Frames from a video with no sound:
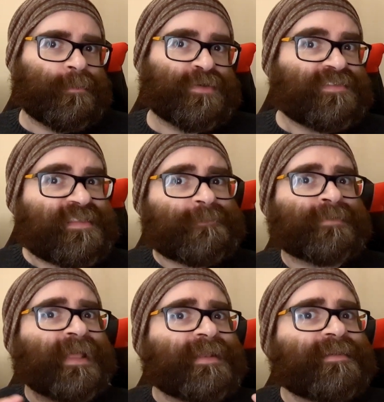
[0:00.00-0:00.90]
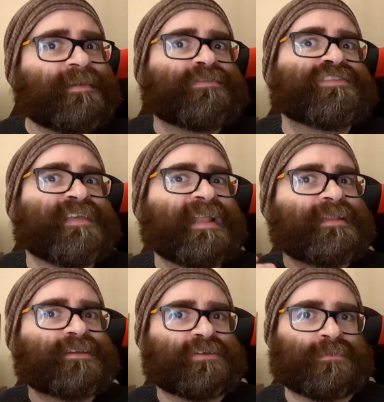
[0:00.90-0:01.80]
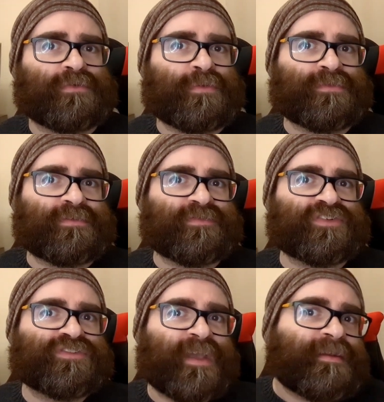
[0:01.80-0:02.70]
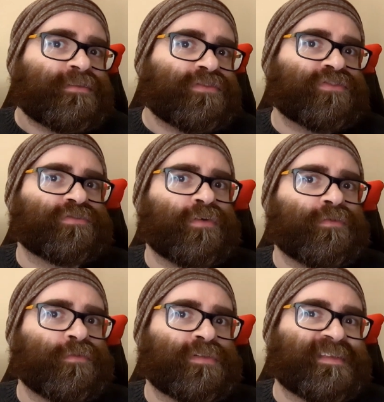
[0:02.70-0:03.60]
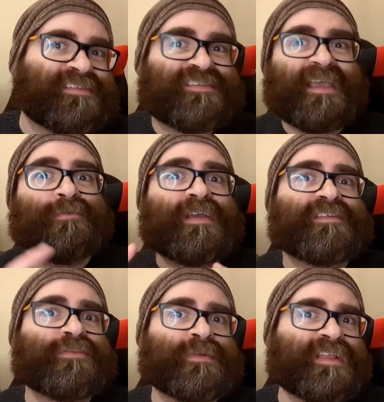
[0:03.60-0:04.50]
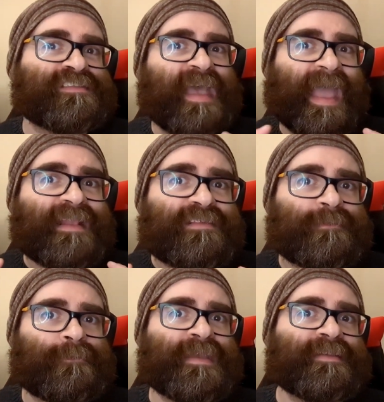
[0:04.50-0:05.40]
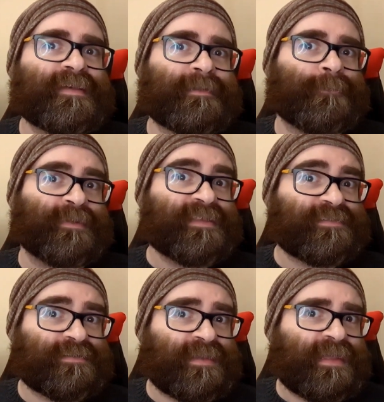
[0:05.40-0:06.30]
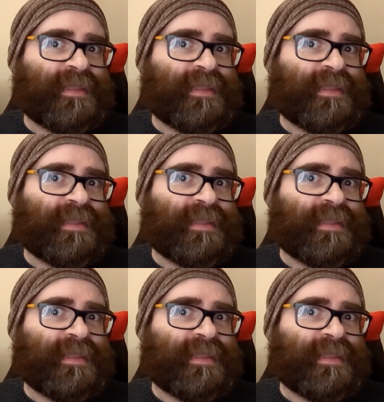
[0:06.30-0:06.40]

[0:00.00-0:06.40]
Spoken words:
But it's this blending of delicate moments of a gentle snowfall that segues into an intense midnight blizzard